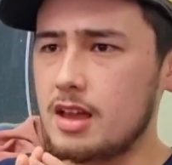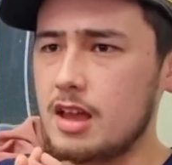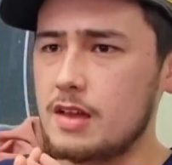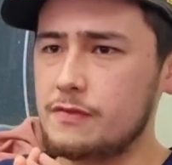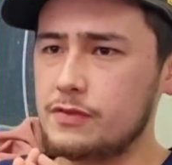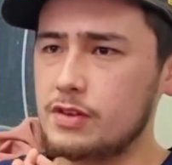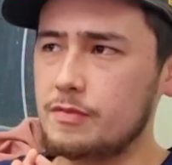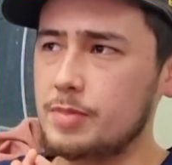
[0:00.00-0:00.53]

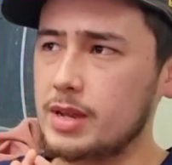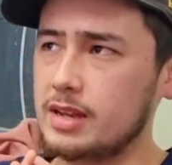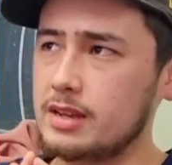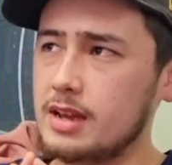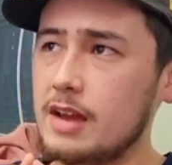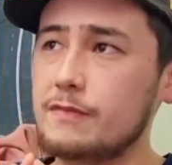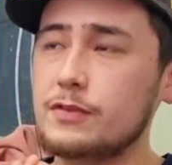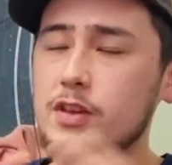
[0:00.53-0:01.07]
if you've
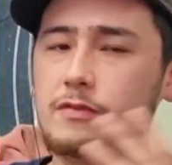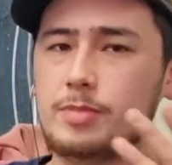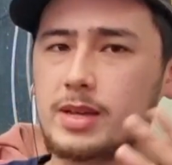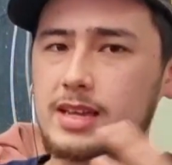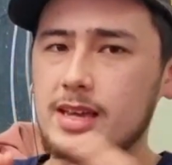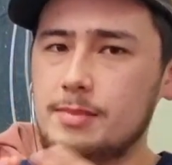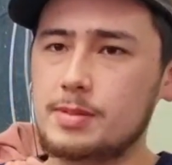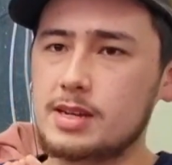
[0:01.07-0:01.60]

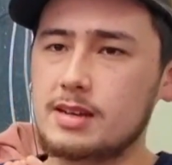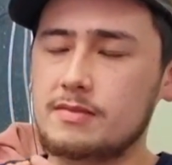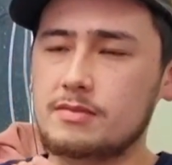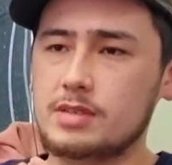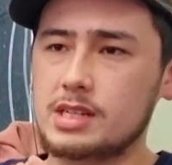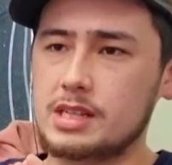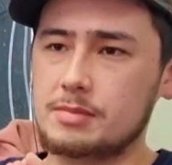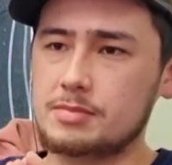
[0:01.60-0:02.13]
been keeping
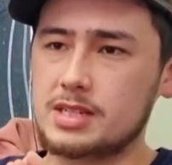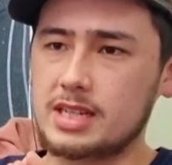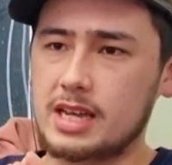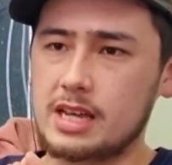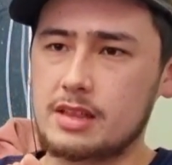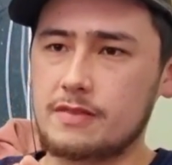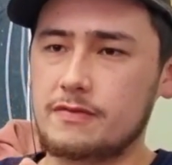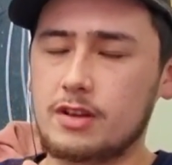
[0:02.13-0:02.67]
them
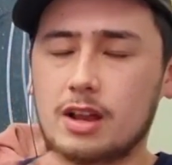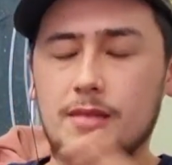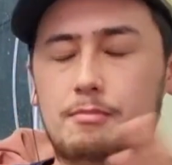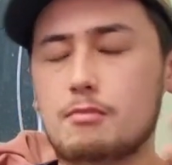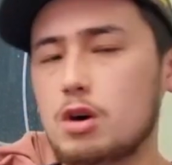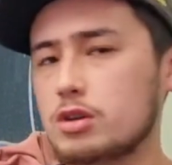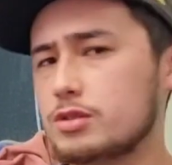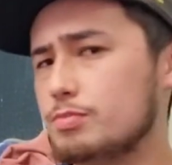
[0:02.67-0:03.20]
together for like
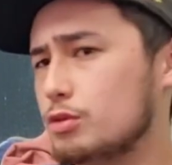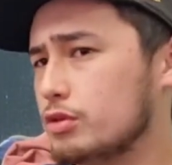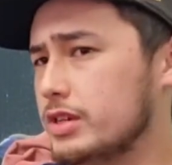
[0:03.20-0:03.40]
multiple